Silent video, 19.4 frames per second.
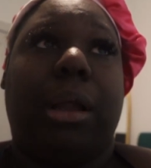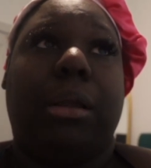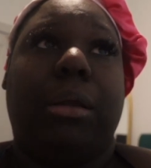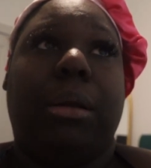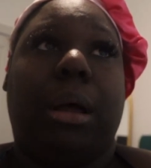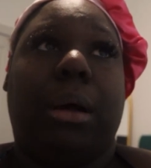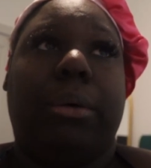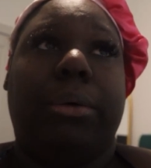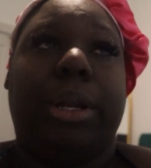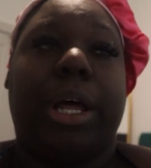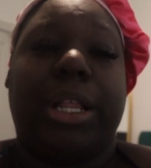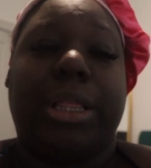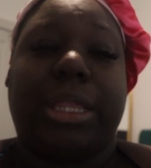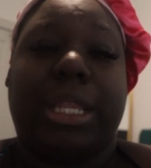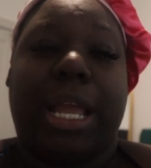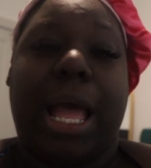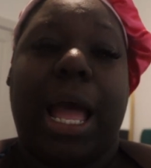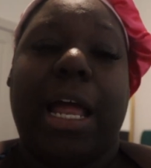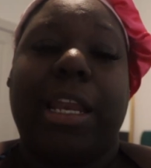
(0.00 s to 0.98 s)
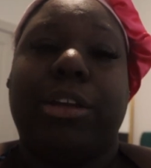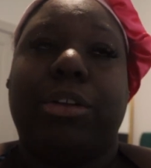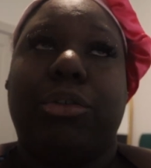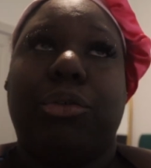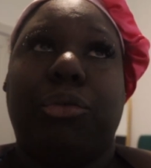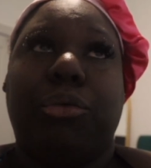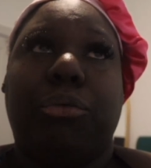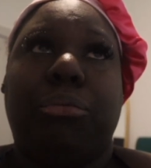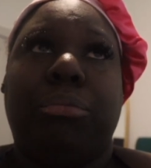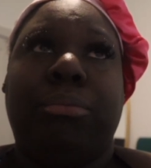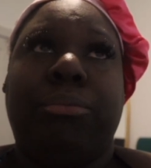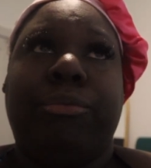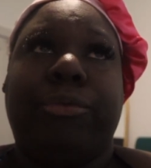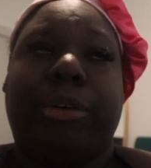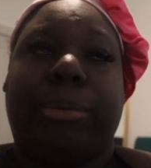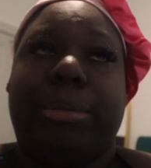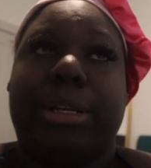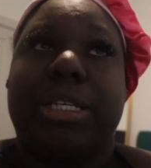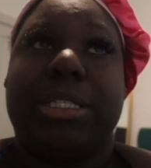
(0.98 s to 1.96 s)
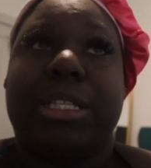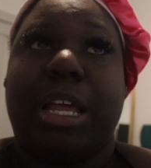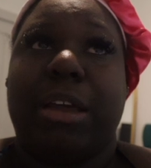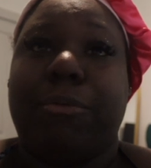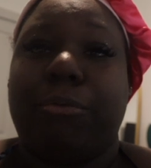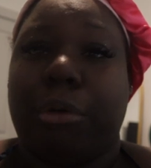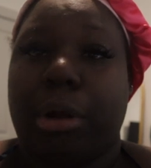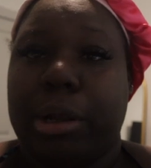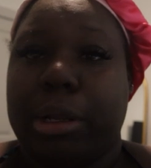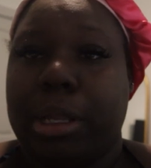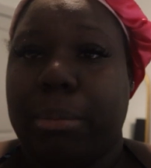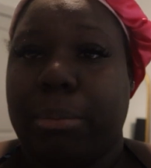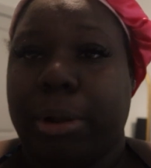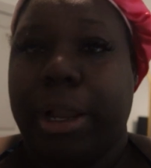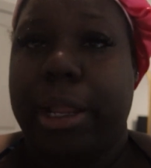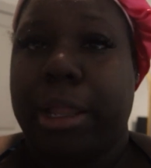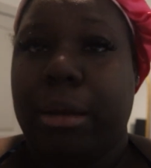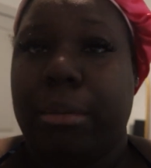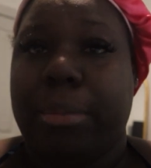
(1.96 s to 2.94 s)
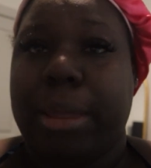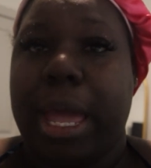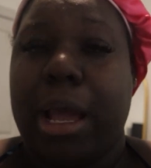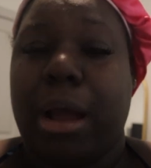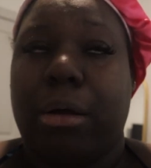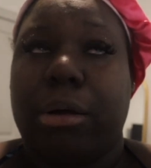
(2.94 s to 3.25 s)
you know, nothing I do from this day forward can bring him back.